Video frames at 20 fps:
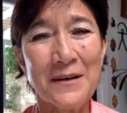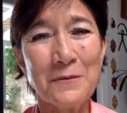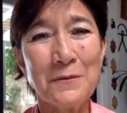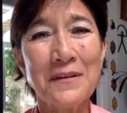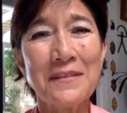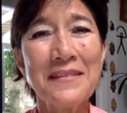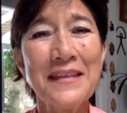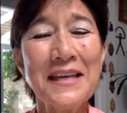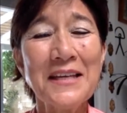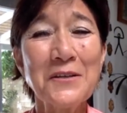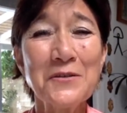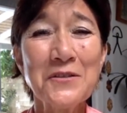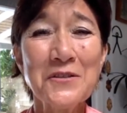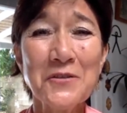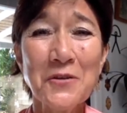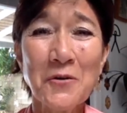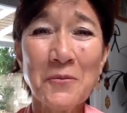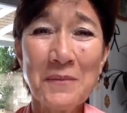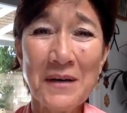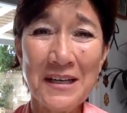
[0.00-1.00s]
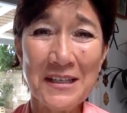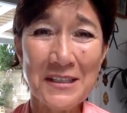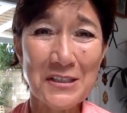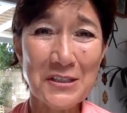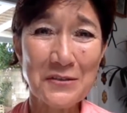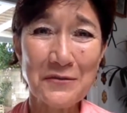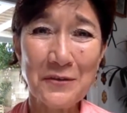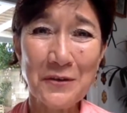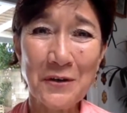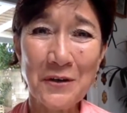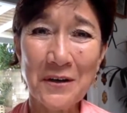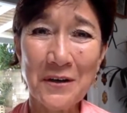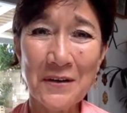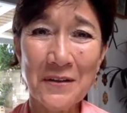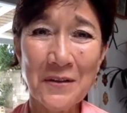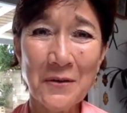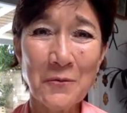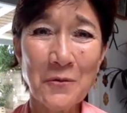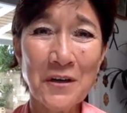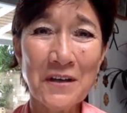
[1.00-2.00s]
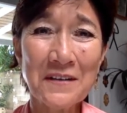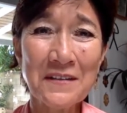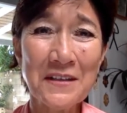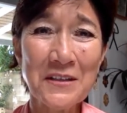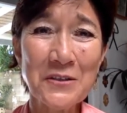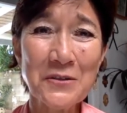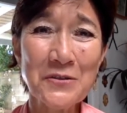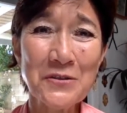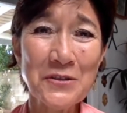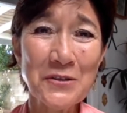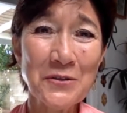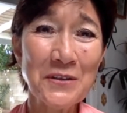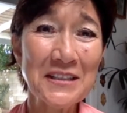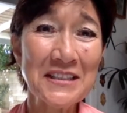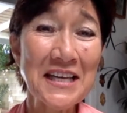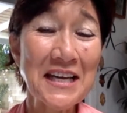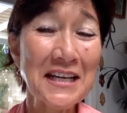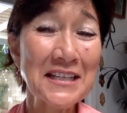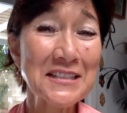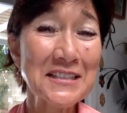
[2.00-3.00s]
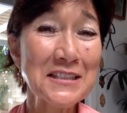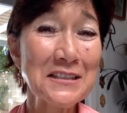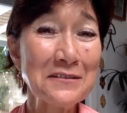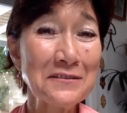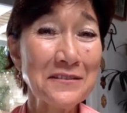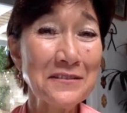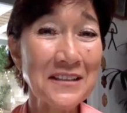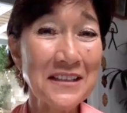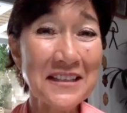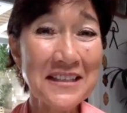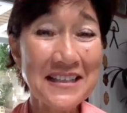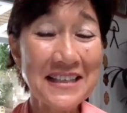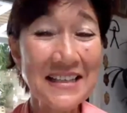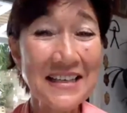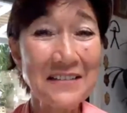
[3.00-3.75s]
Well, thank you so much for the work that you do at KITV,